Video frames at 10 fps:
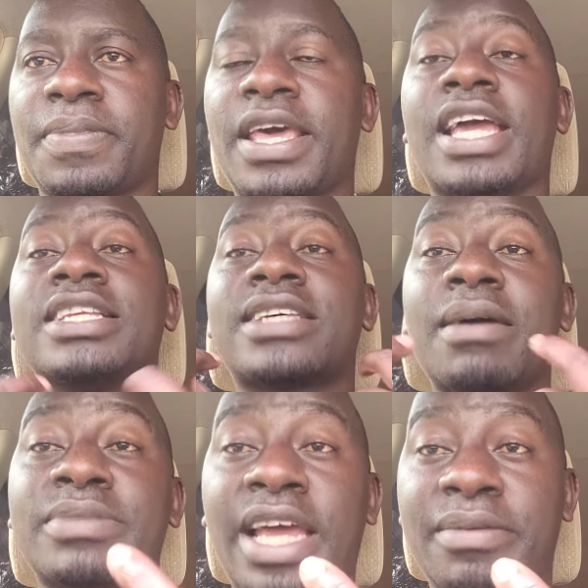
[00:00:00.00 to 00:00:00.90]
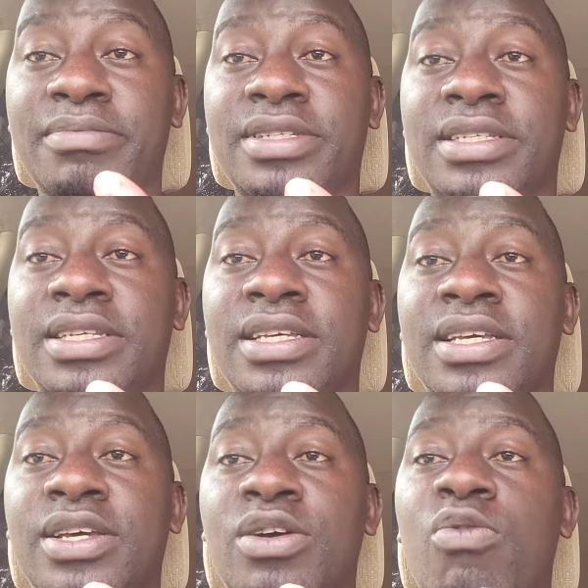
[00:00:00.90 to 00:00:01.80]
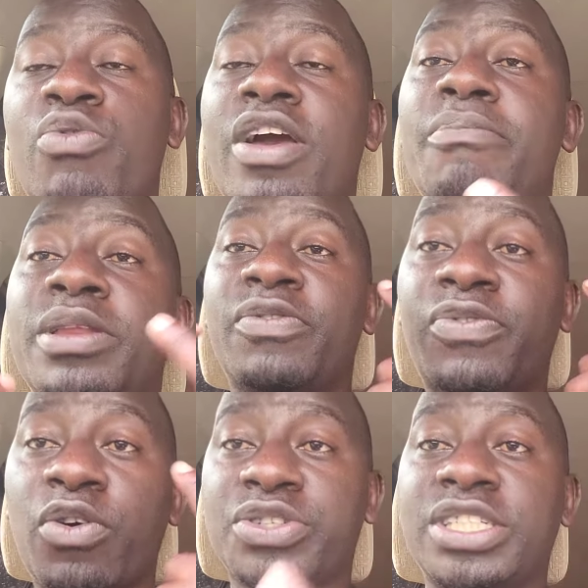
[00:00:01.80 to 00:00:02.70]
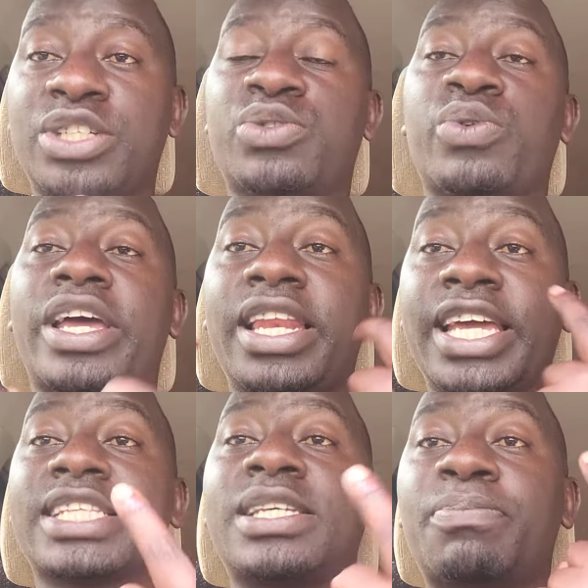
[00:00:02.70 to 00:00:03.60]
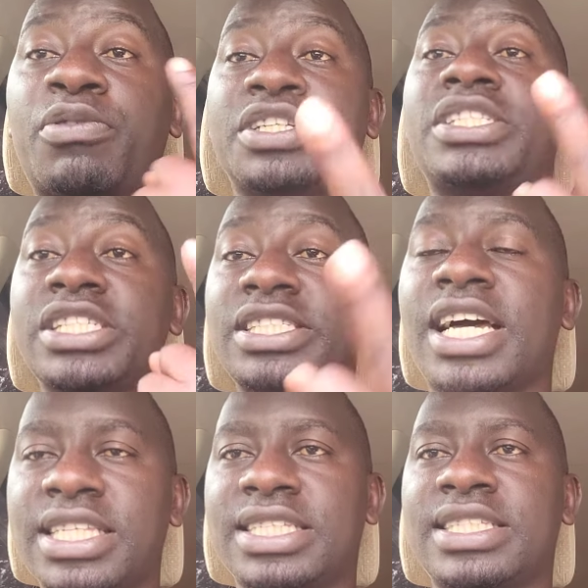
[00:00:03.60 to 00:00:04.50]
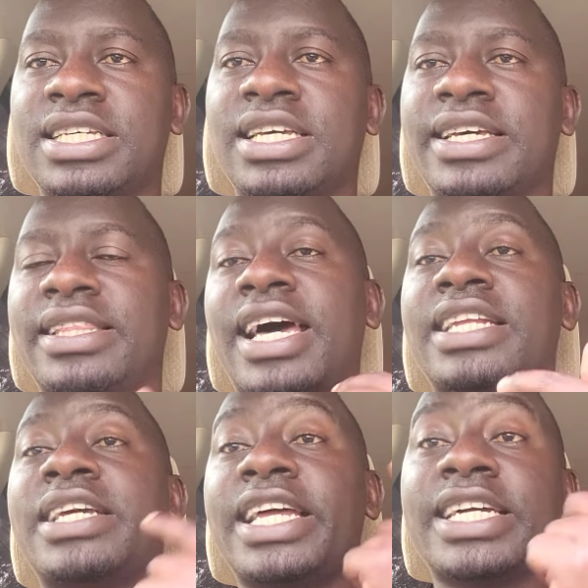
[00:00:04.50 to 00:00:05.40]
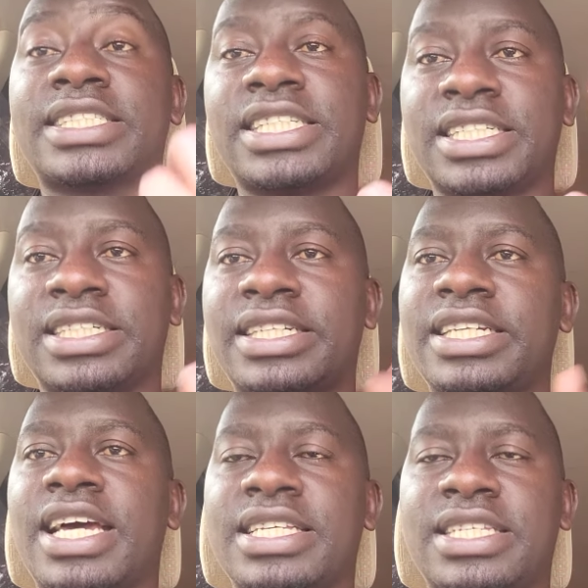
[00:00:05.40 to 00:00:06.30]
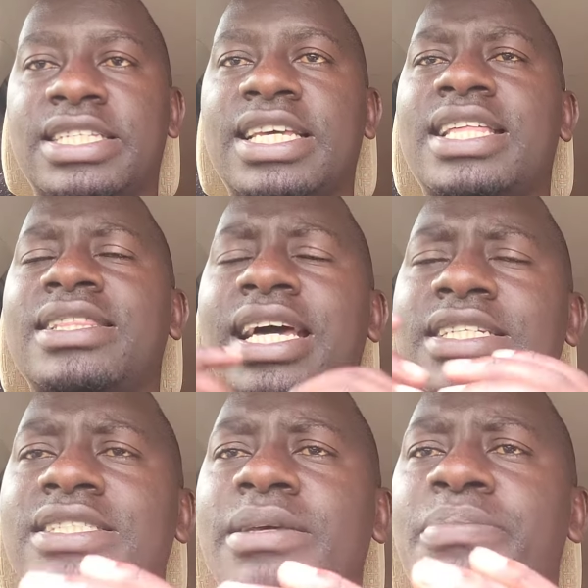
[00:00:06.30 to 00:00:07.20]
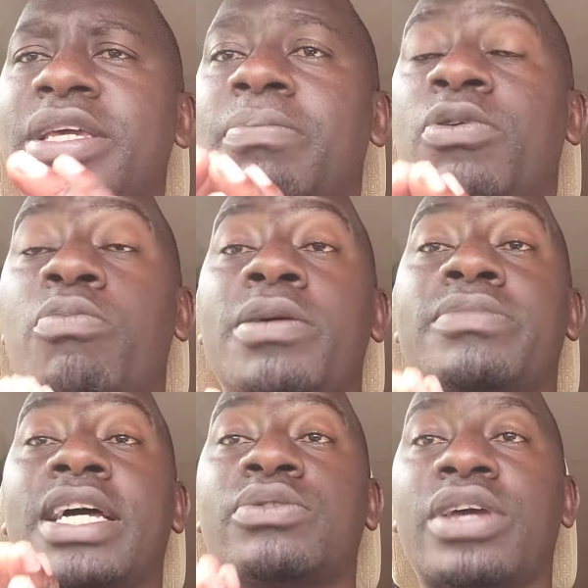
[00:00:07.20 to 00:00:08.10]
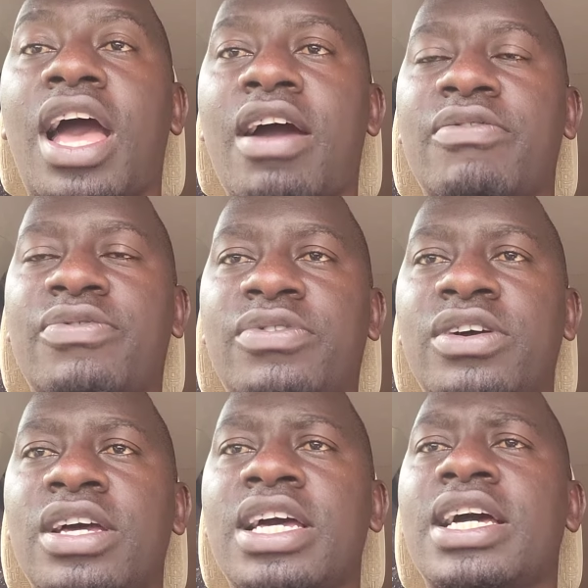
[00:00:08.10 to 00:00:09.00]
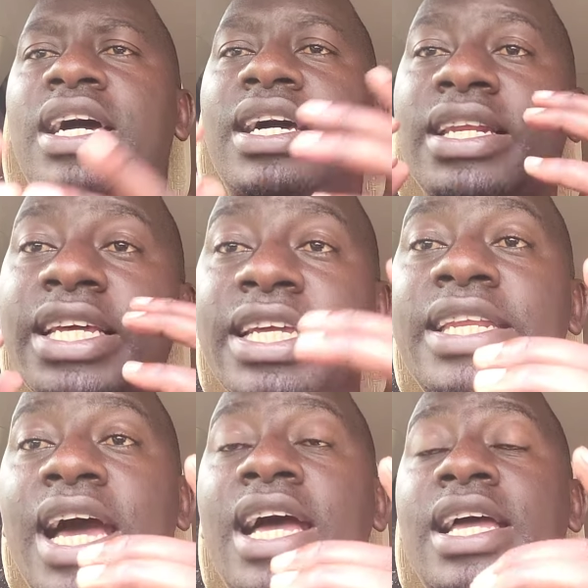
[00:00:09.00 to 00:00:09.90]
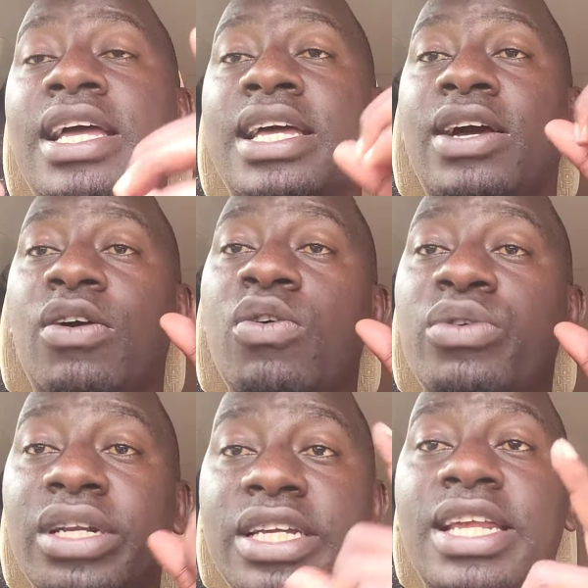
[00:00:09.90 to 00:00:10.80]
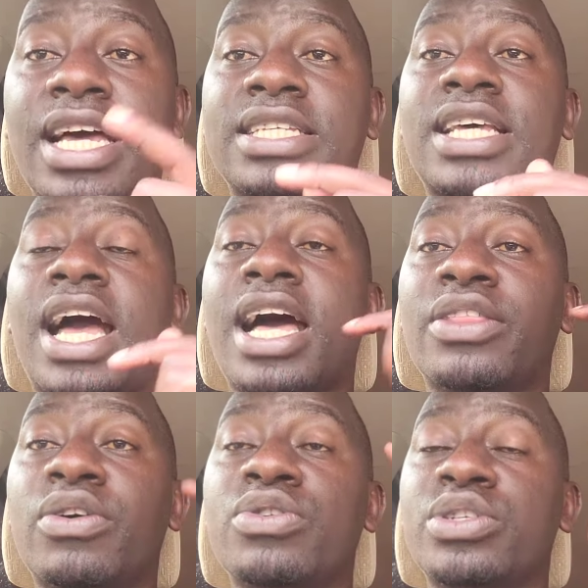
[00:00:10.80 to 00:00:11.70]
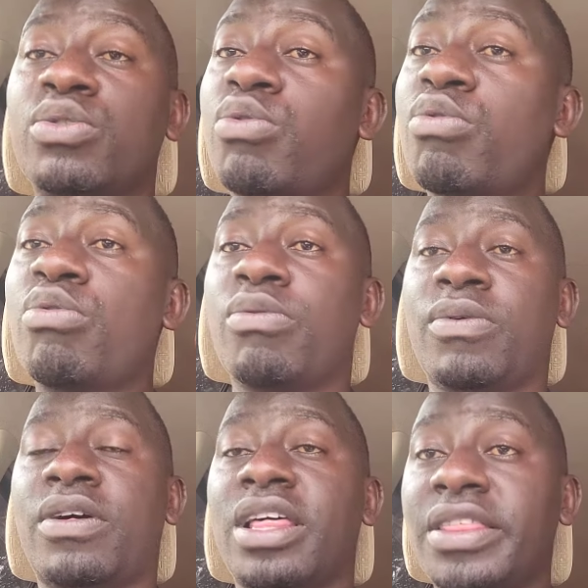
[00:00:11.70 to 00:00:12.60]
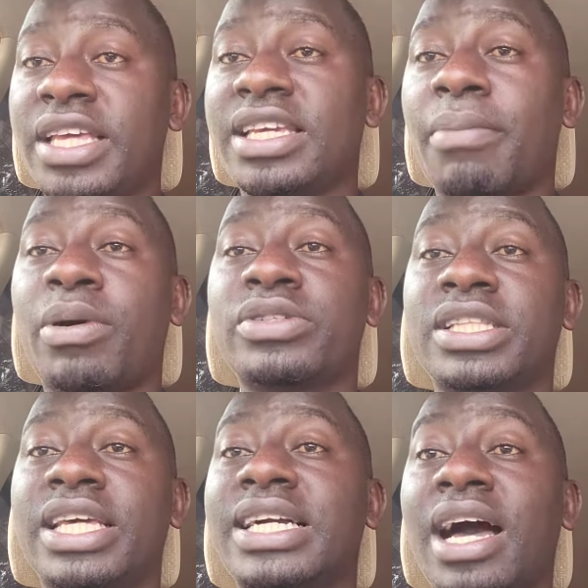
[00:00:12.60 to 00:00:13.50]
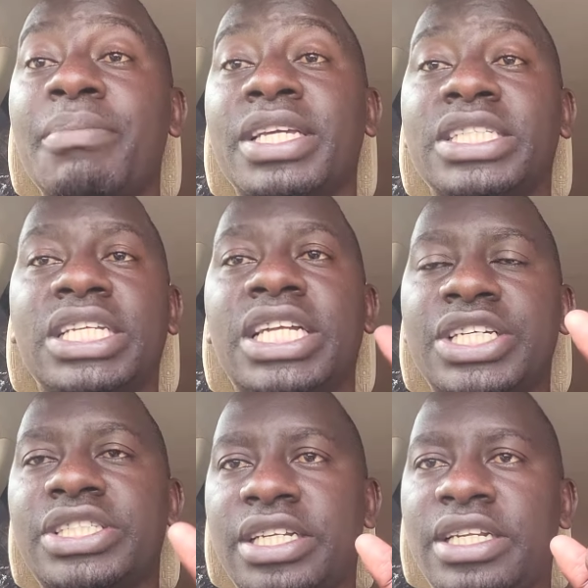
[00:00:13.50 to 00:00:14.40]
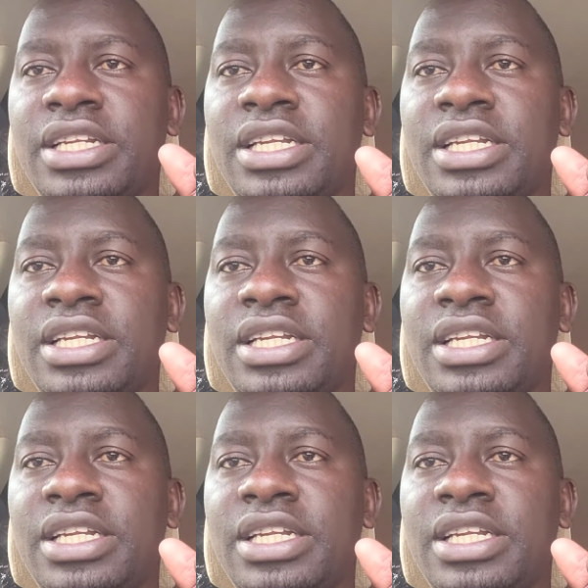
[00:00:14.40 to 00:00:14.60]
And sometimes we have forced to elect politicians than electing leaders. That is the big problem that we have. Leaders are those who think about the coming generation.